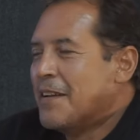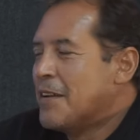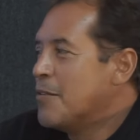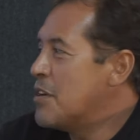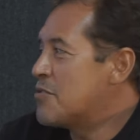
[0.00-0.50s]

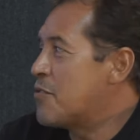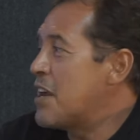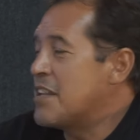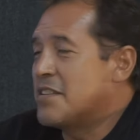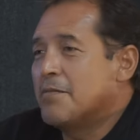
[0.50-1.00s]
Was
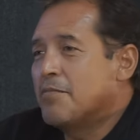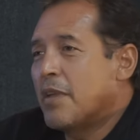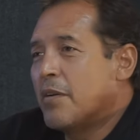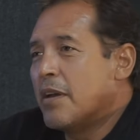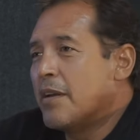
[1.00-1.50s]
crazy.
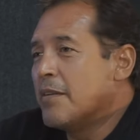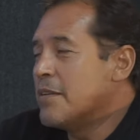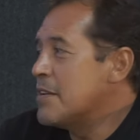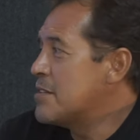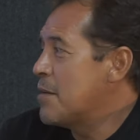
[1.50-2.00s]

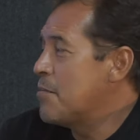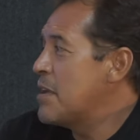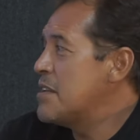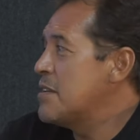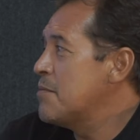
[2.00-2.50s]
It's
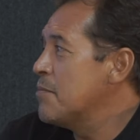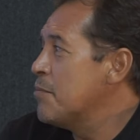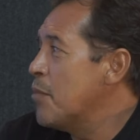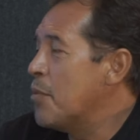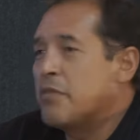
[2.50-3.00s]
amazing
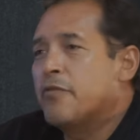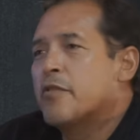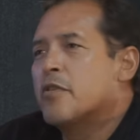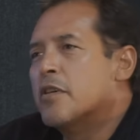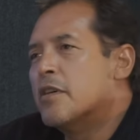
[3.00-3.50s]
moment
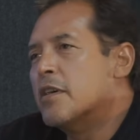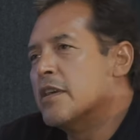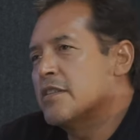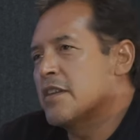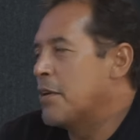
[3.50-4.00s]
for
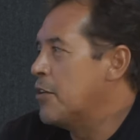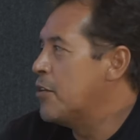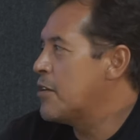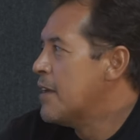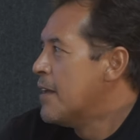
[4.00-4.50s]
El
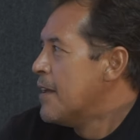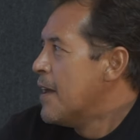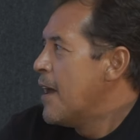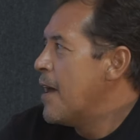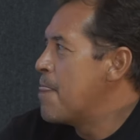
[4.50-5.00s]
Salvador,
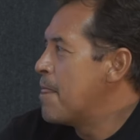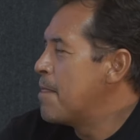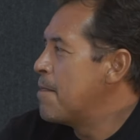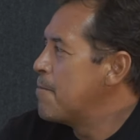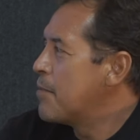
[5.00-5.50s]

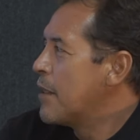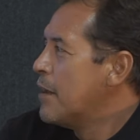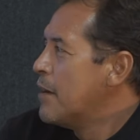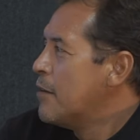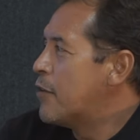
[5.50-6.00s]
and
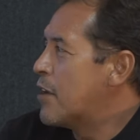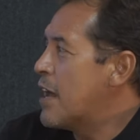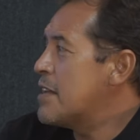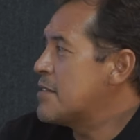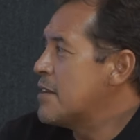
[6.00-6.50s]
for
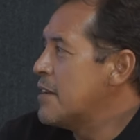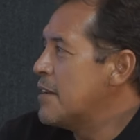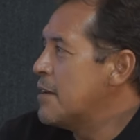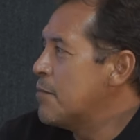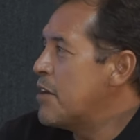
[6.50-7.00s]
us,
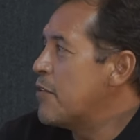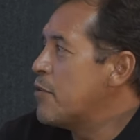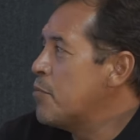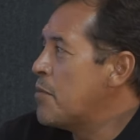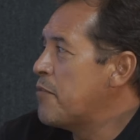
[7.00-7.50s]
a very
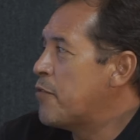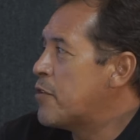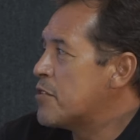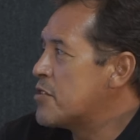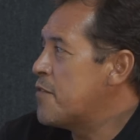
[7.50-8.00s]
good moment
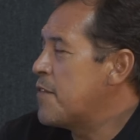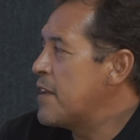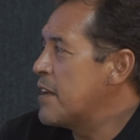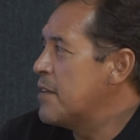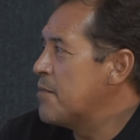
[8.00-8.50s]
for
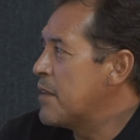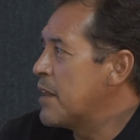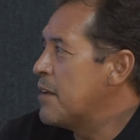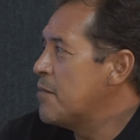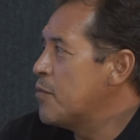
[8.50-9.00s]
surfing,
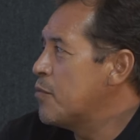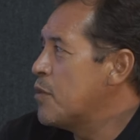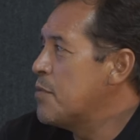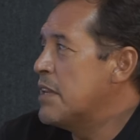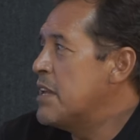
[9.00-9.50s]
and
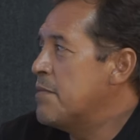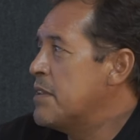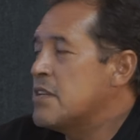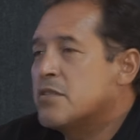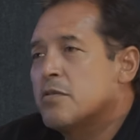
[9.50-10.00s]
we believe in
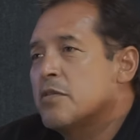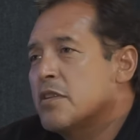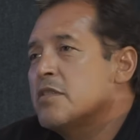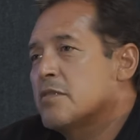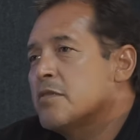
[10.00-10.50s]

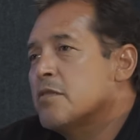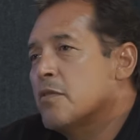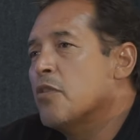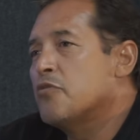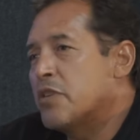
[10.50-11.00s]
this
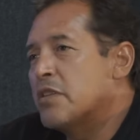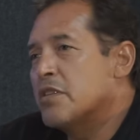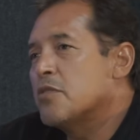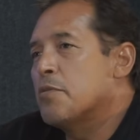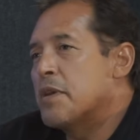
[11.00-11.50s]
country,
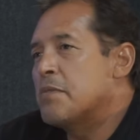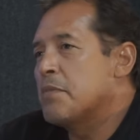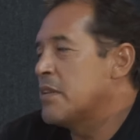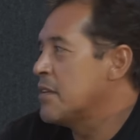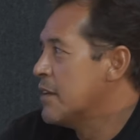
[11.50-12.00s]
this government.